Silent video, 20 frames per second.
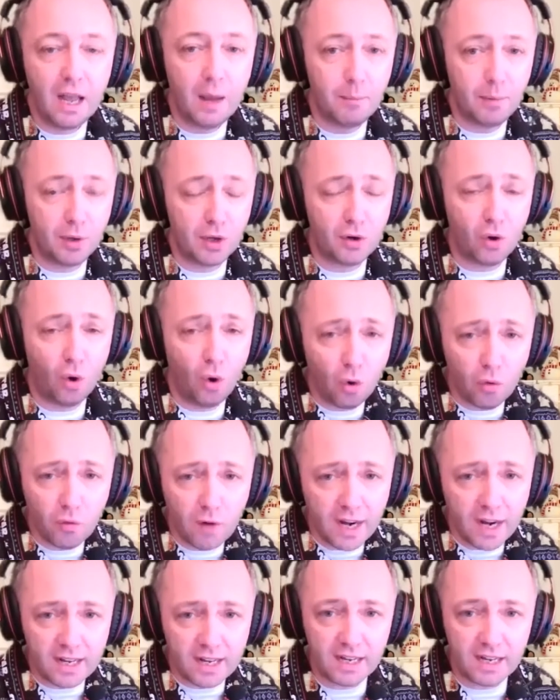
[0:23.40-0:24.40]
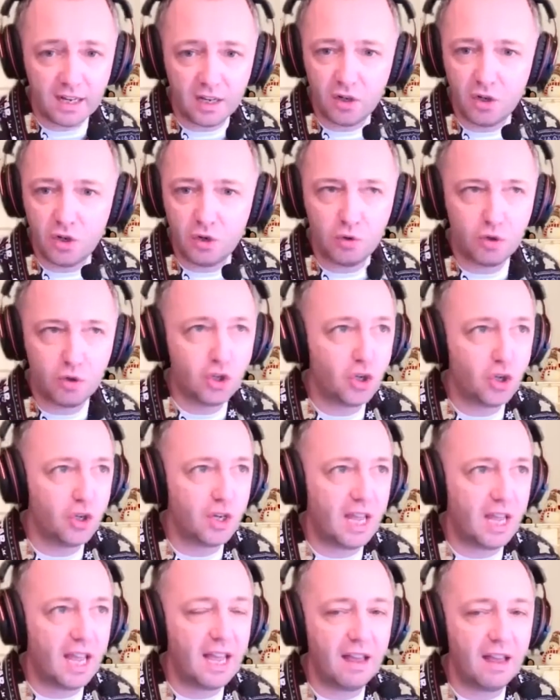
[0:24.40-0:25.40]
but already you should
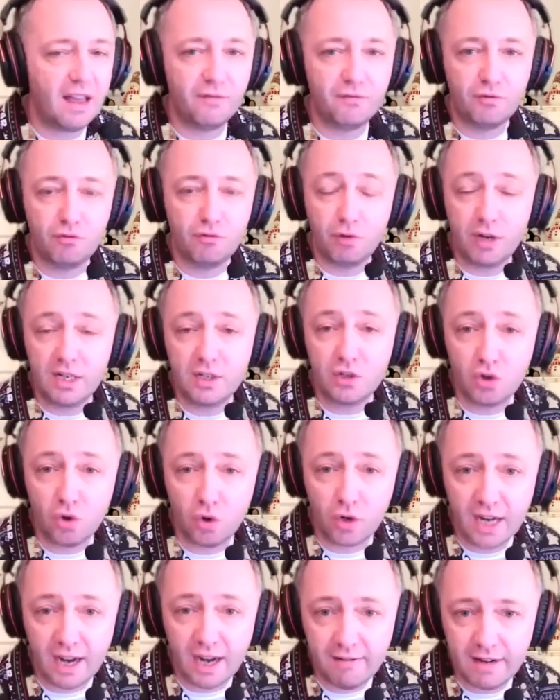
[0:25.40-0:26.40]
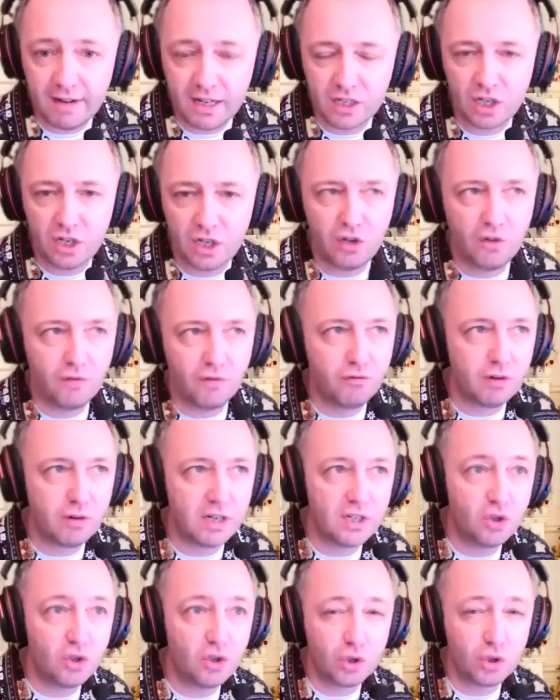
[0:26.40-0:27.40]
have created your character, you've
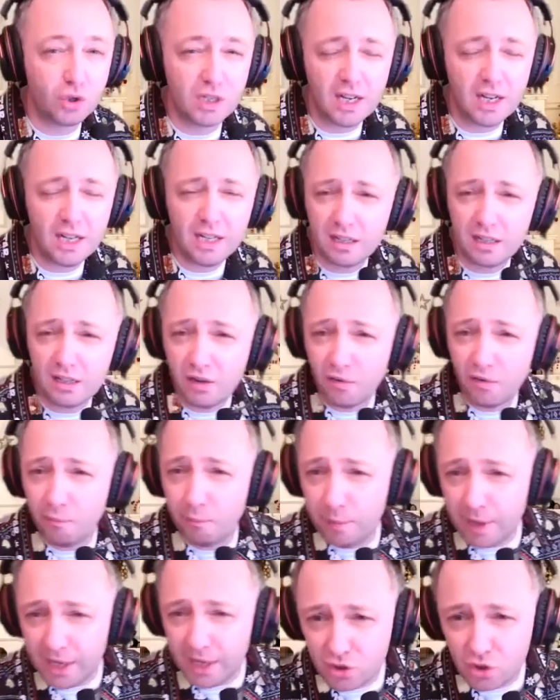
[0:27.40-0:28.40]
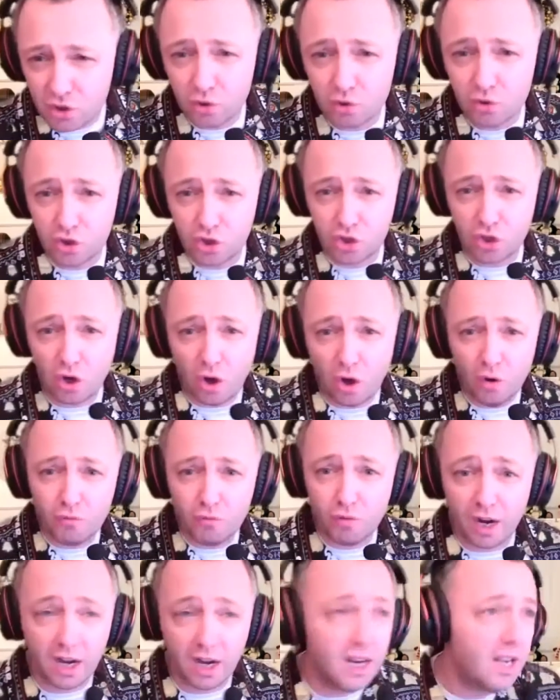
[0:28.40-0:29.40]
created your title, you've picked your
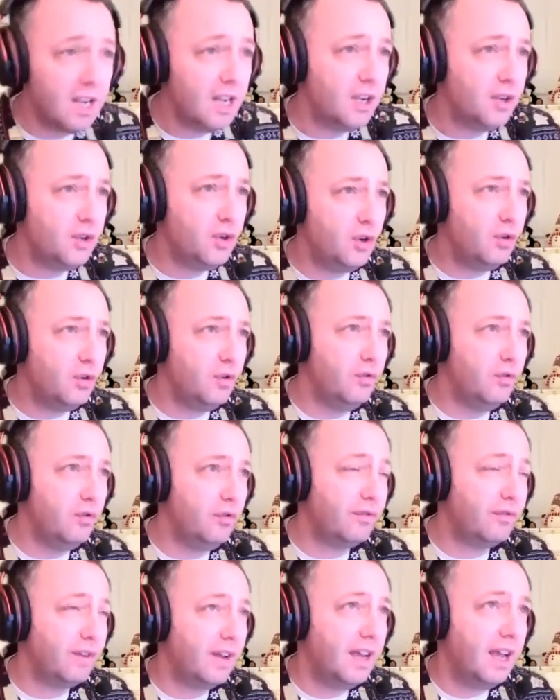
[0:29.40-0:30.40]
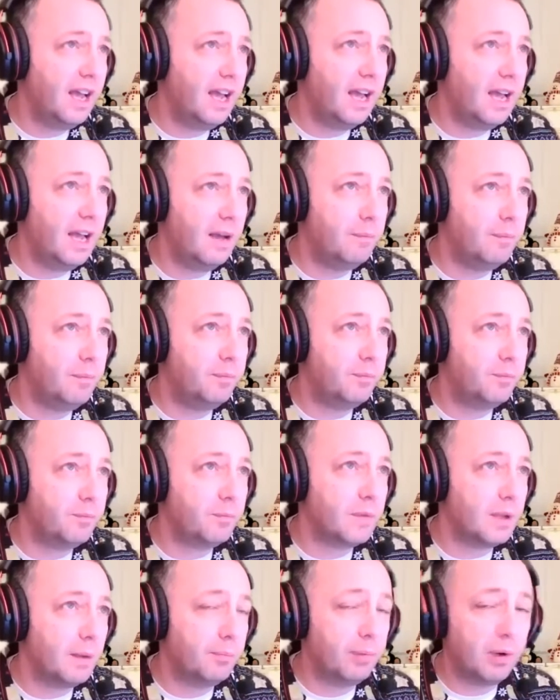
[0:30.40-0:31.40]
genre, you've
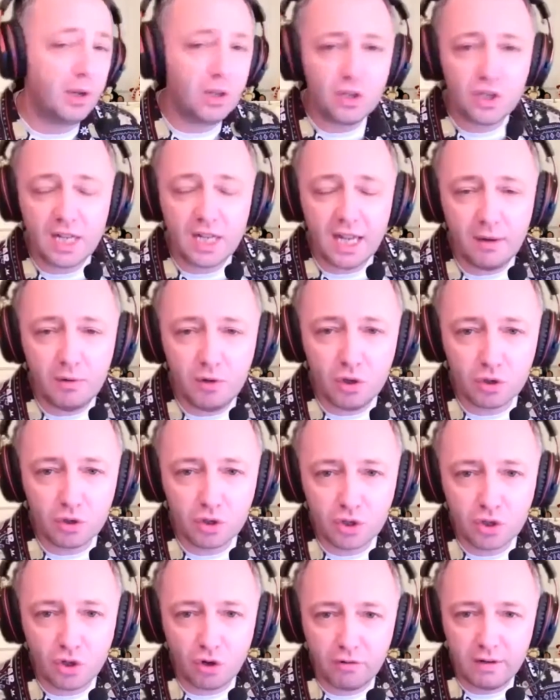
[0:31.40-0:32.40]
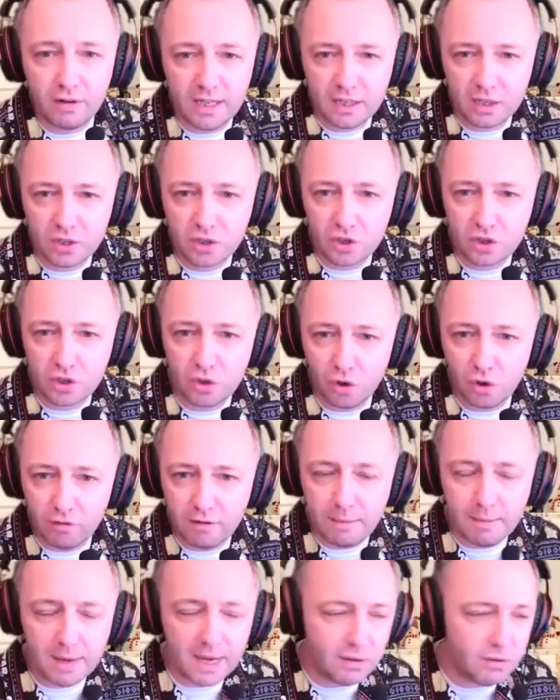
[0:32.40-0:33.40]
plotted out your story in the
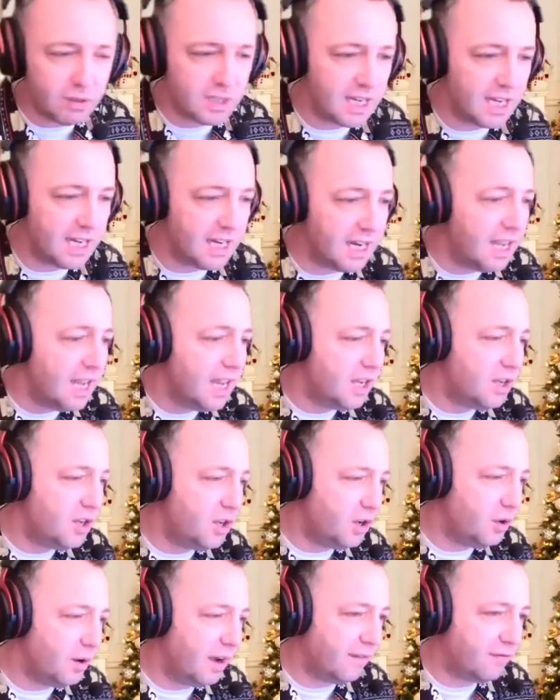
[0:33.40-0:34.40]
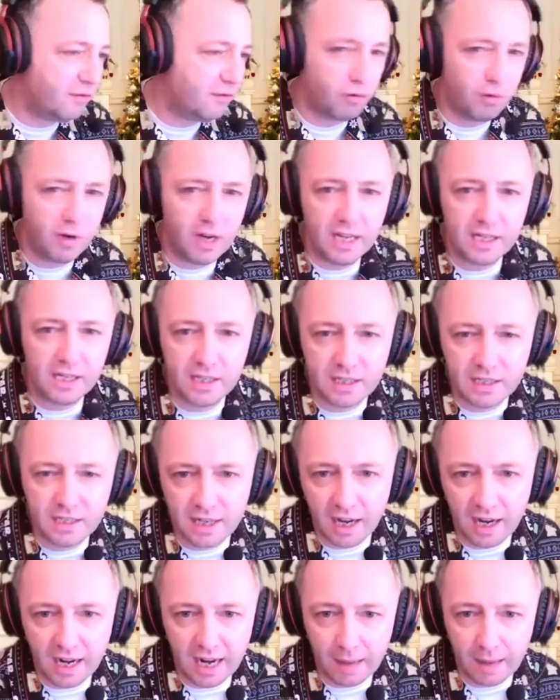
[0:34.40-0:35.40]
story mountain. You have created
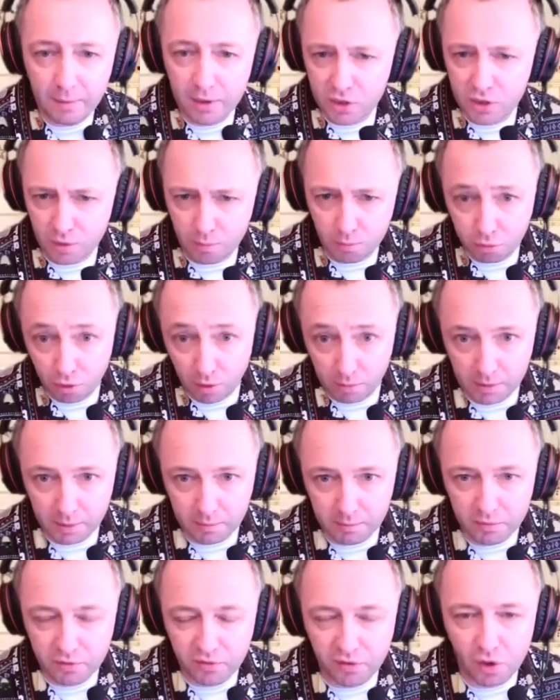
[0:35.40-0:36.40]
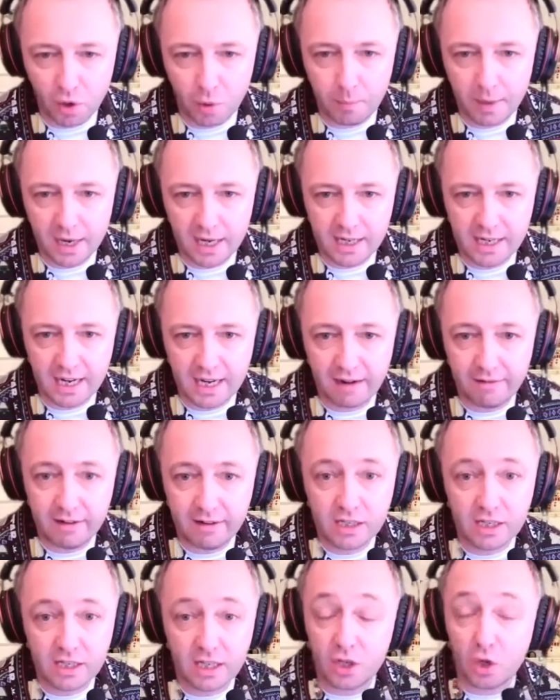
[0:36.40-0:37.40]
dilemmas and problems for your main
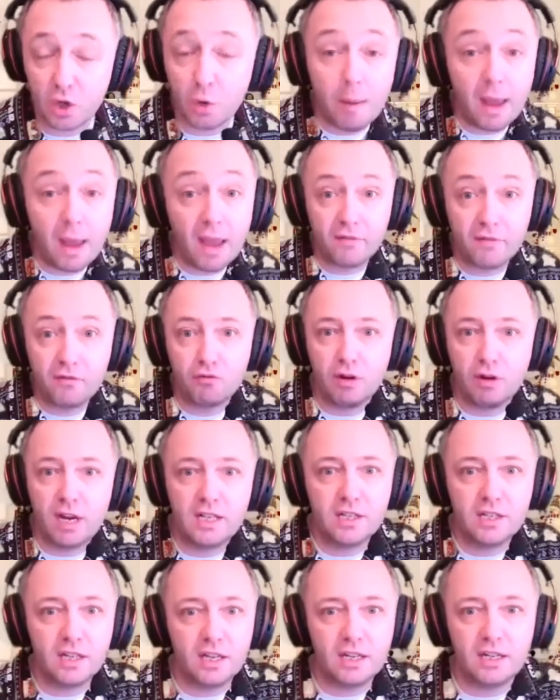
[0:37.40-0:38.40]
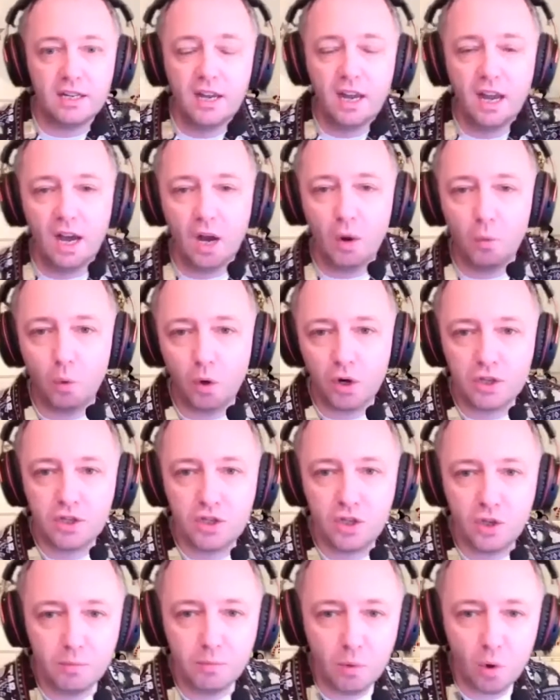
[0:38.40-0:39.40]
character. You may have created one or
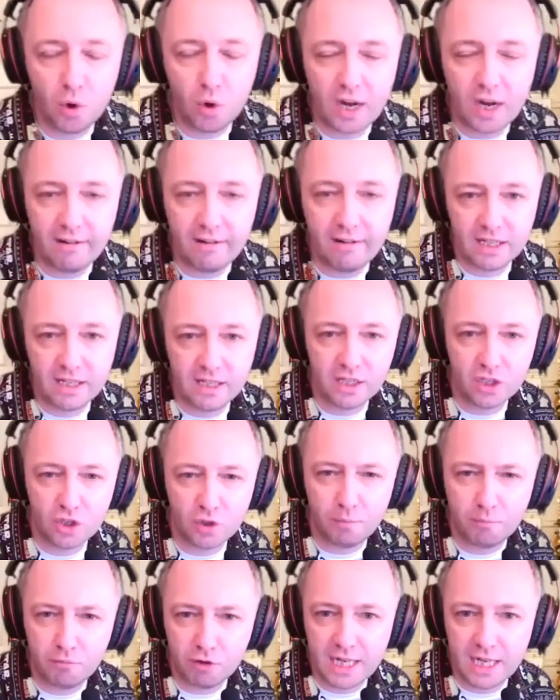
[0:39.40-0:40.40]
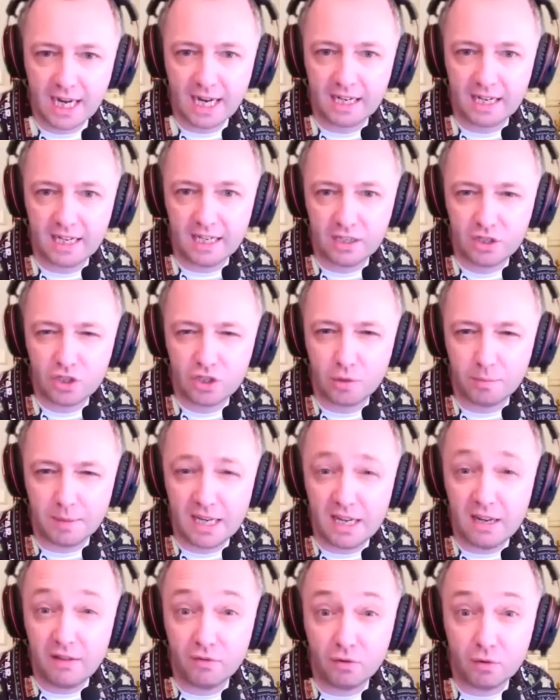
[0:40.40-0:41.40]
two more characters, some protagonists, some
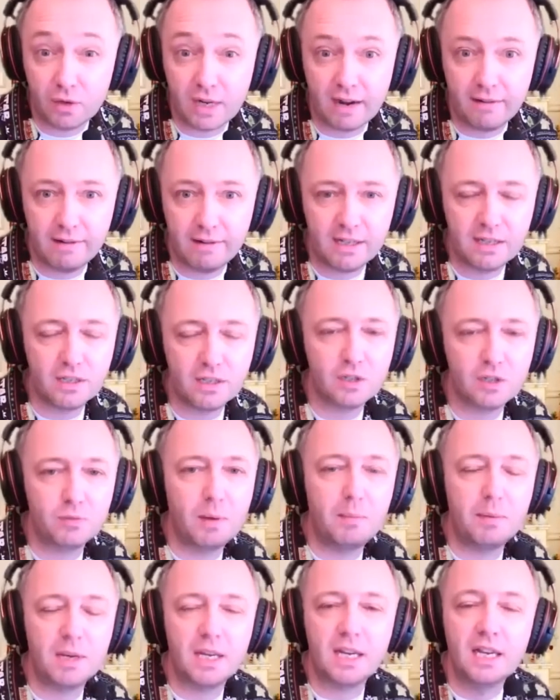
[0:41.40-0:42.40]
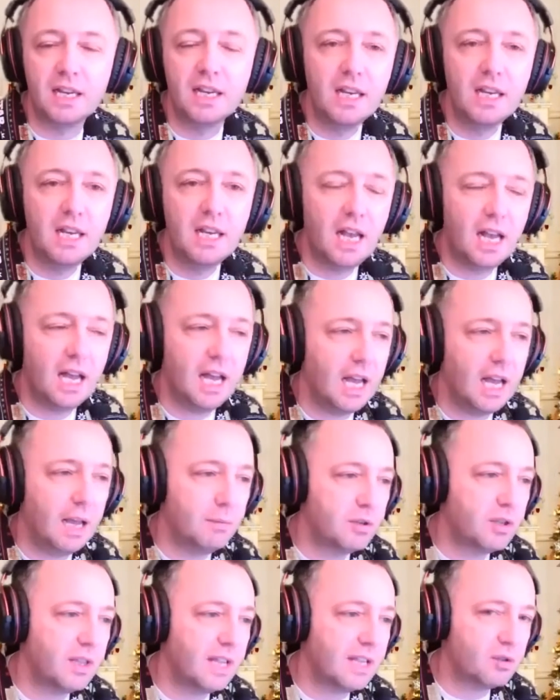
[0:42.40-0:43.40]
evil characters maybe.
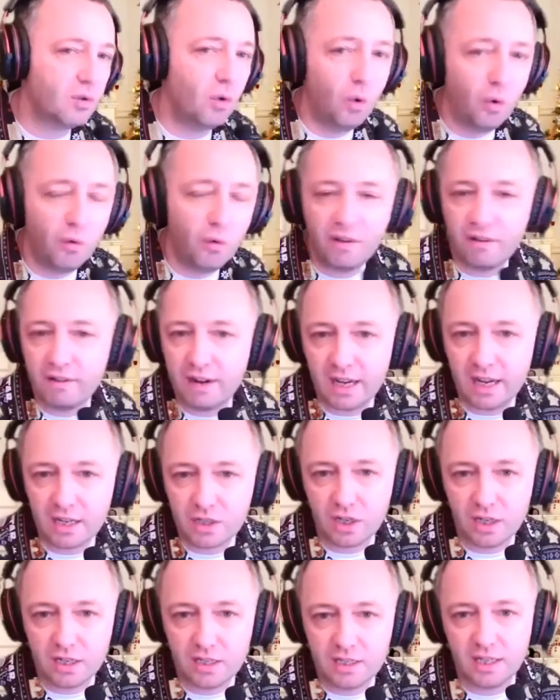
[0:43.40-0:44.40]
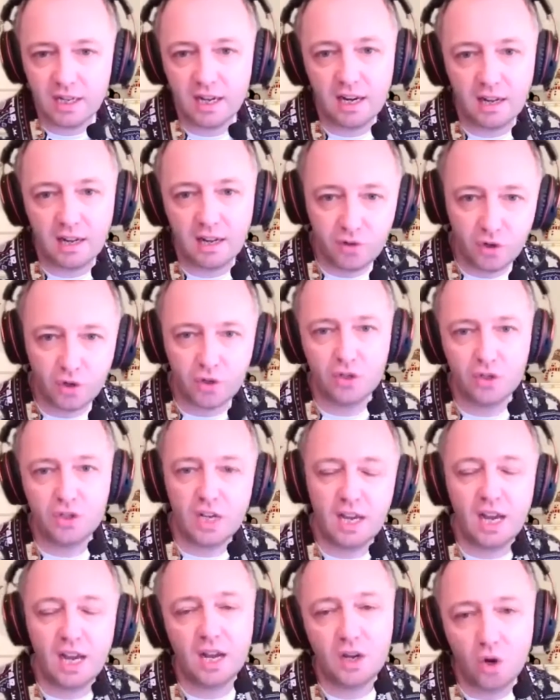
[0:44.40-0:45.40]
So that's all very exciting. And I've got to
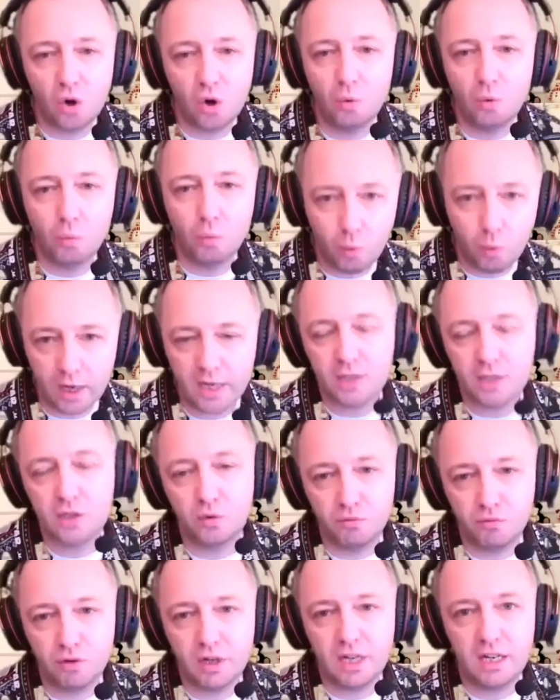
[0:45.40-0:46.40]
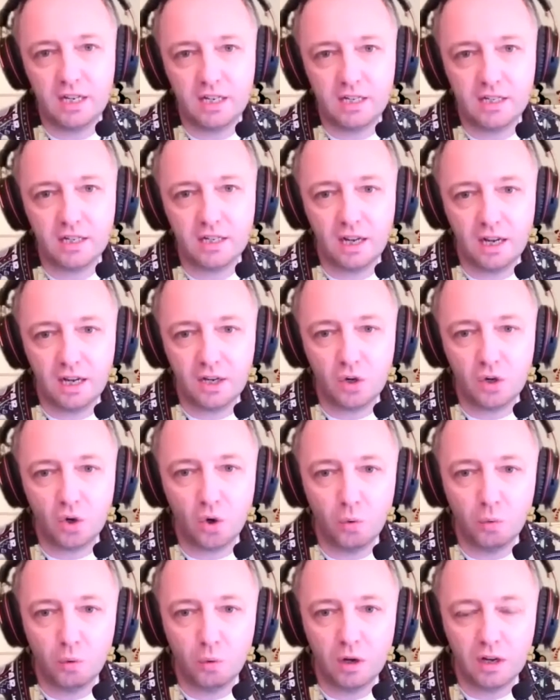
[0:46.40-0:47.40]
say, I can't wait to read
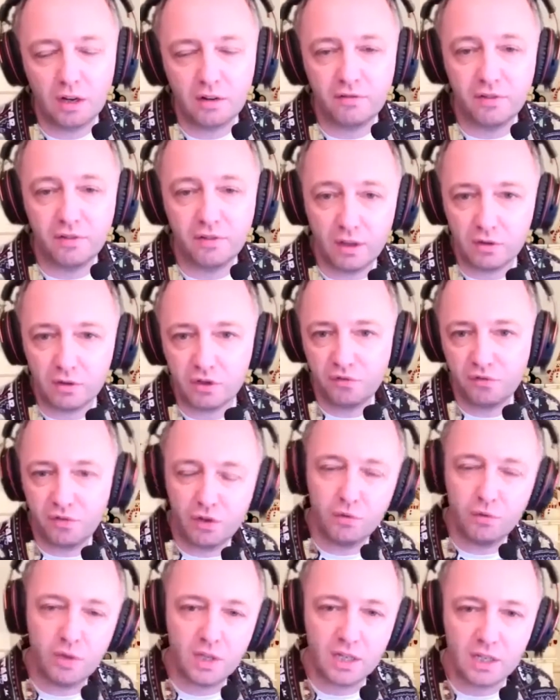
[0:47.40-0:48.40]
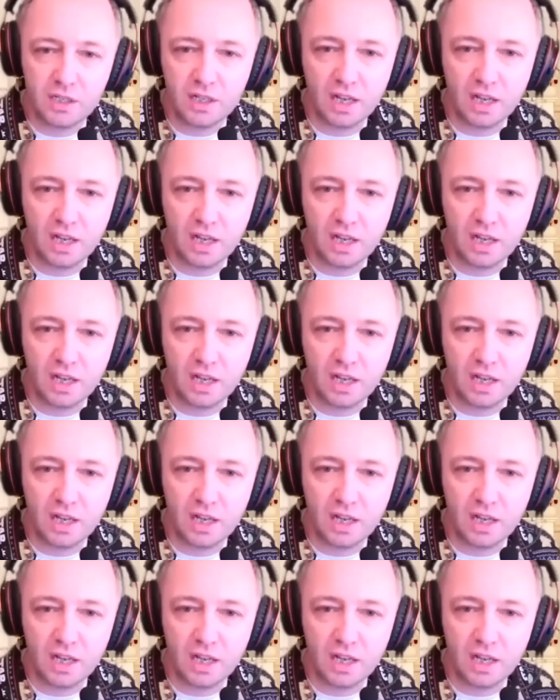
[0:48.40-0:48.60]
your work for those of you that